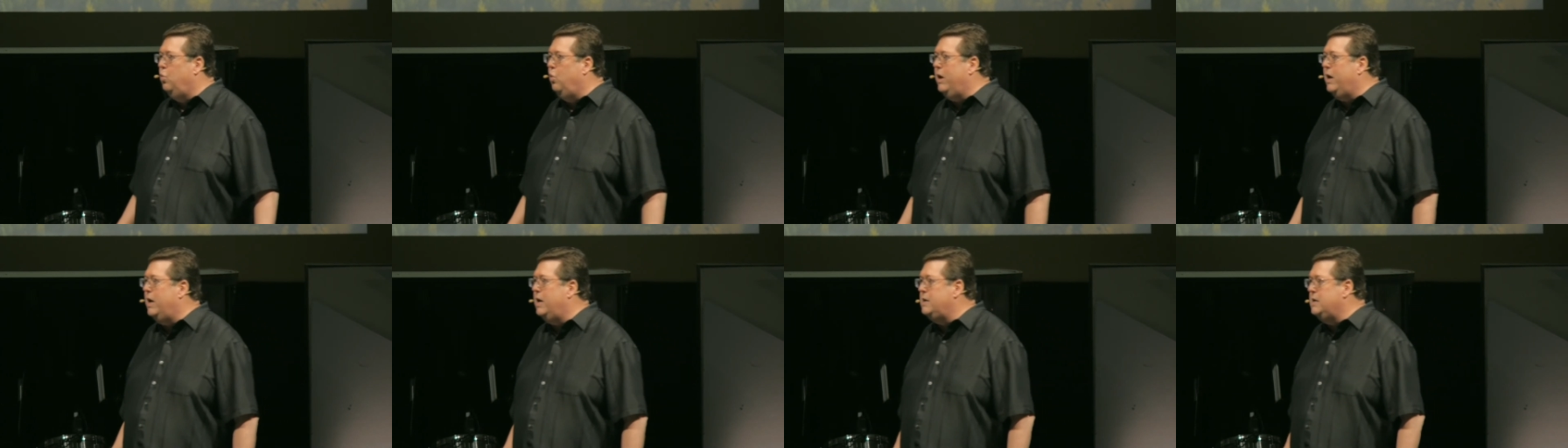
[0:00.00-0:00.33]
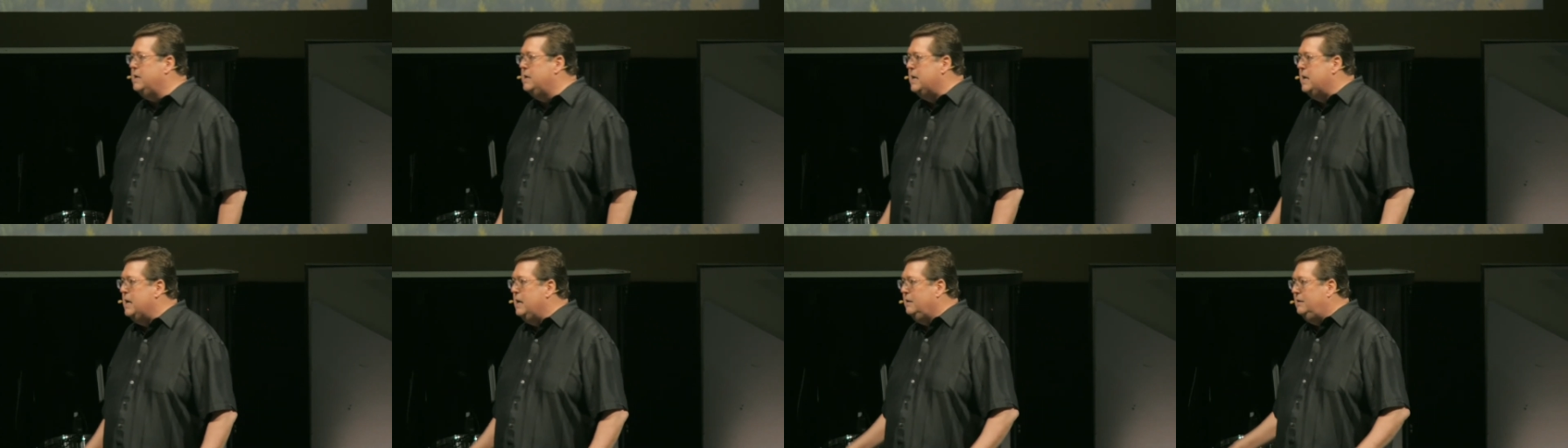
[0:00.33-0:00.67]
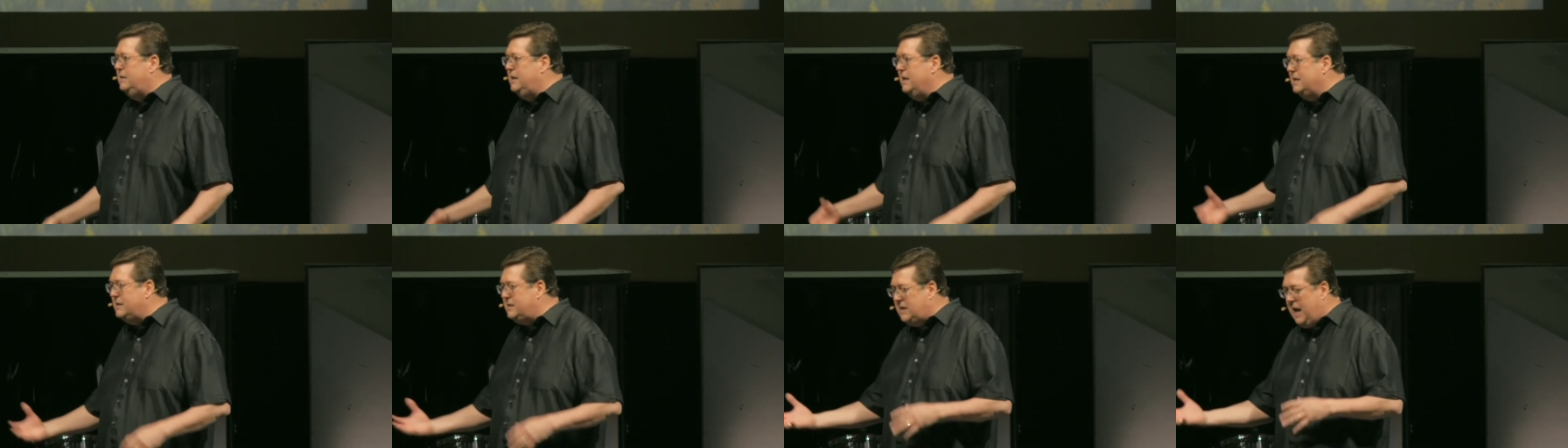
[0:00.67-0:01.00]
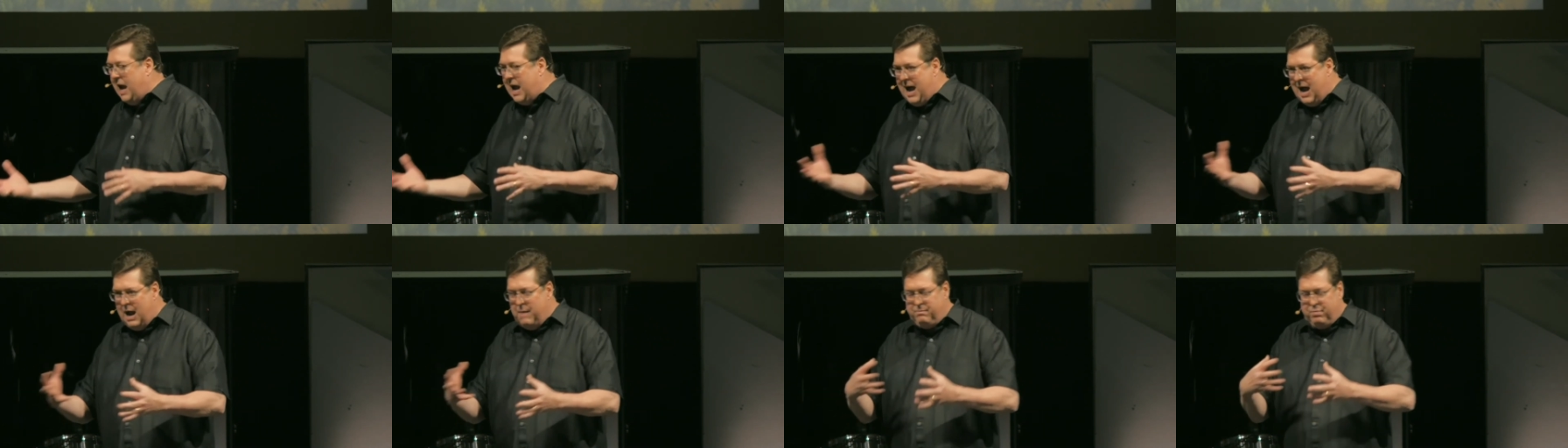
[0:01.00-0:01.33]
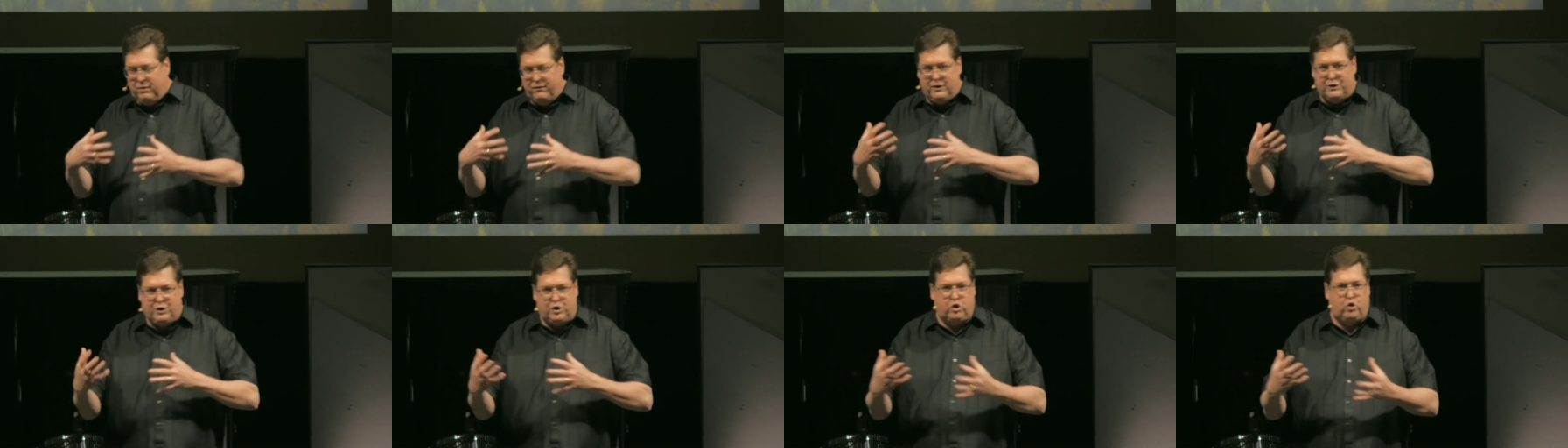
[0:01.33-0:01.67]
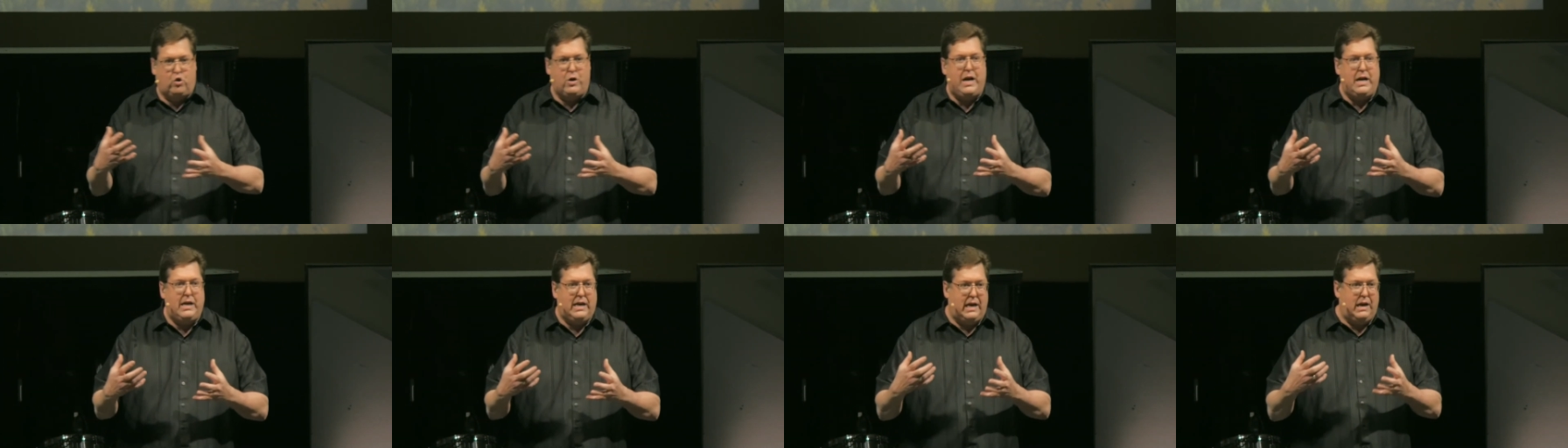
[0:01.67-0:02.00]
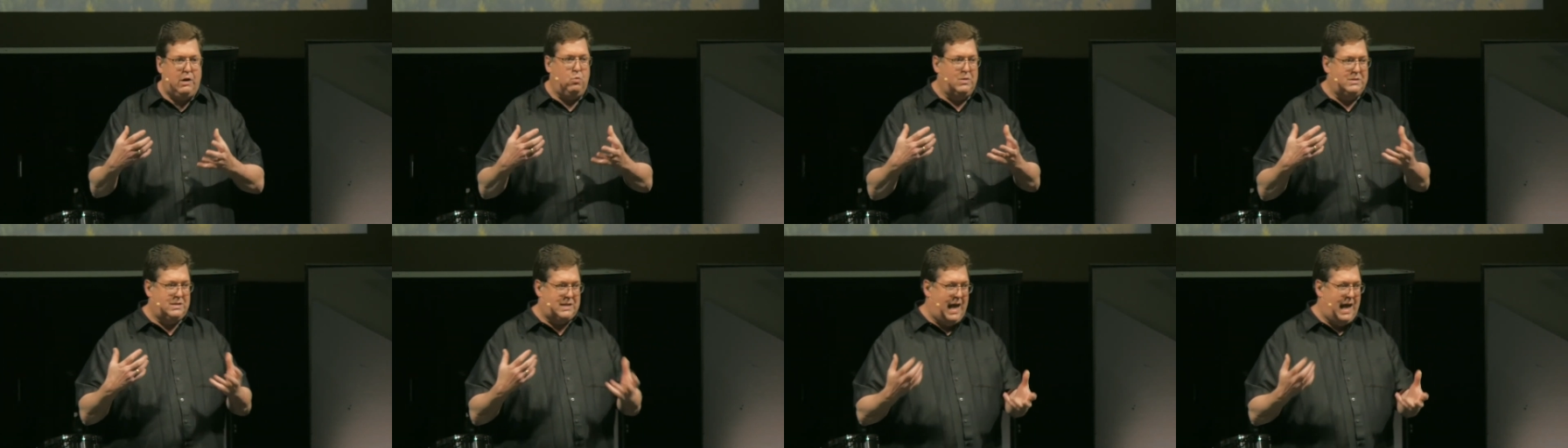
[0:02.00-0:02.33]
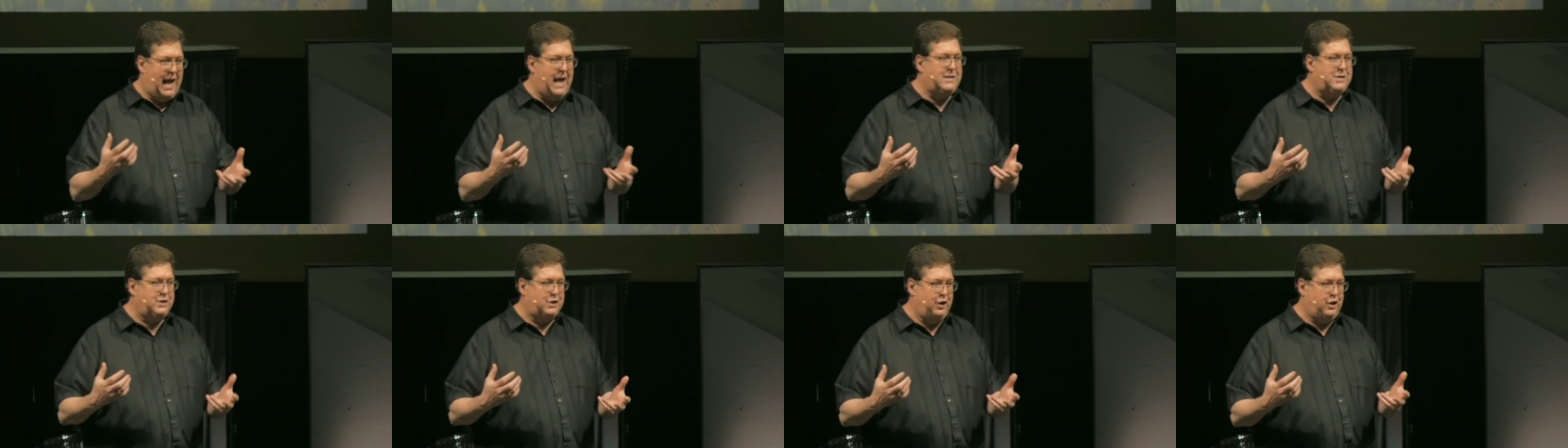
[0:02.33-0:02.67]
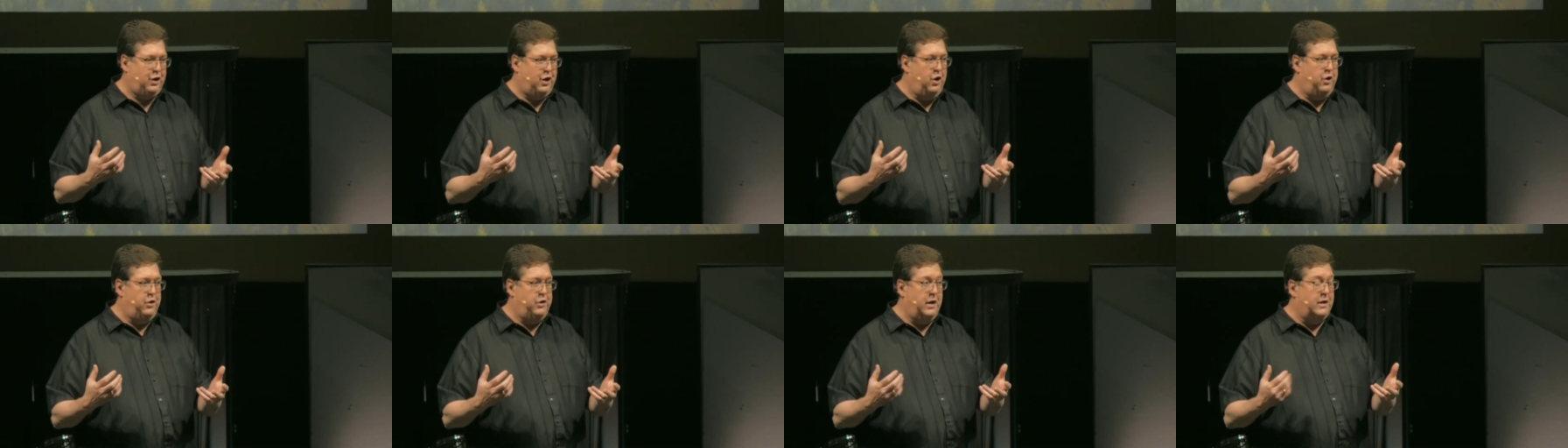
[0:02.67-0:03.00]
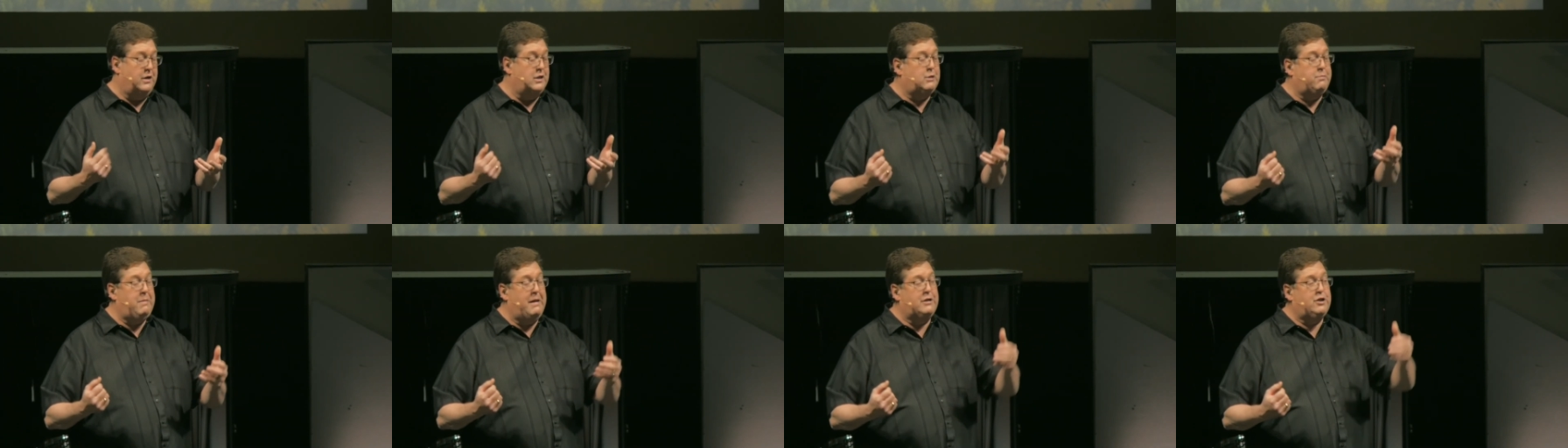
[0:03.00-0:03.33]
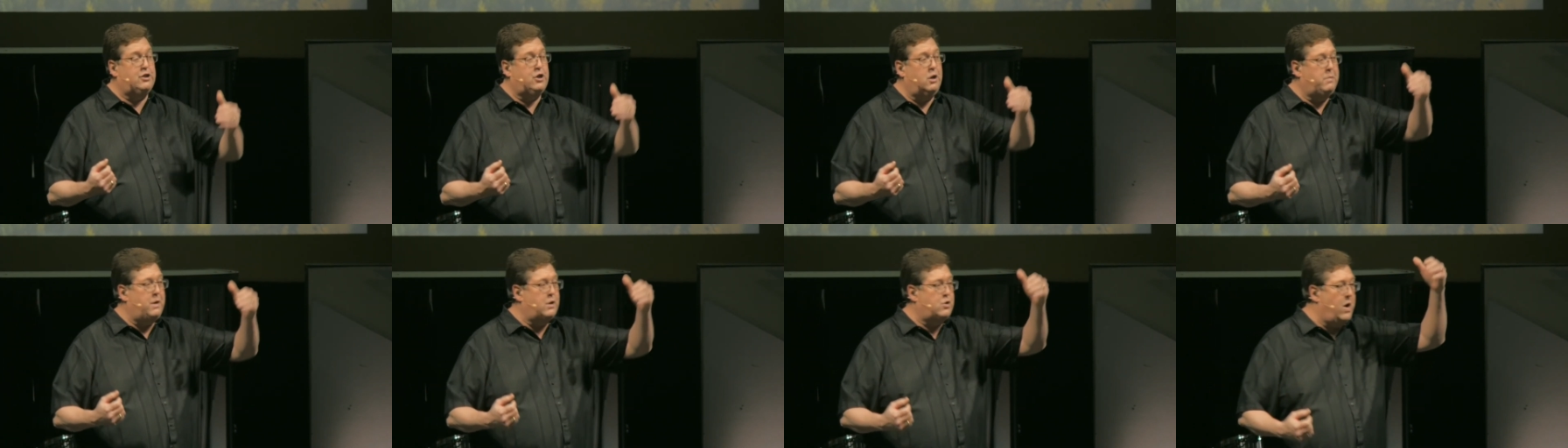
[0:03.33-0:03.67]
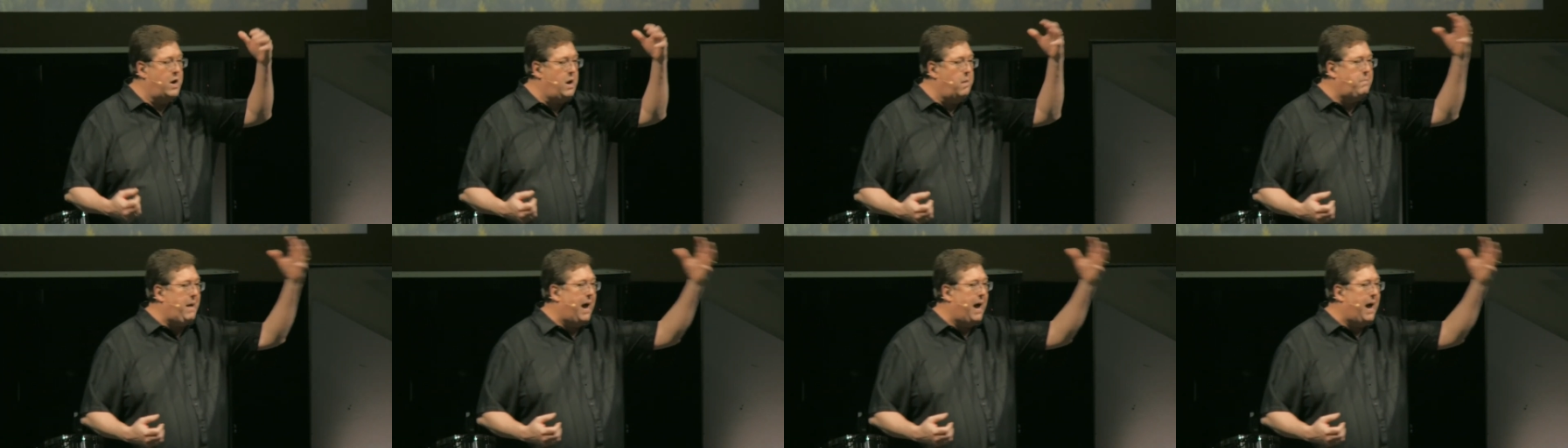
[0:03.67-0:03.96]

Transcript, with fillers: when this type of a treaty was executed, especially between a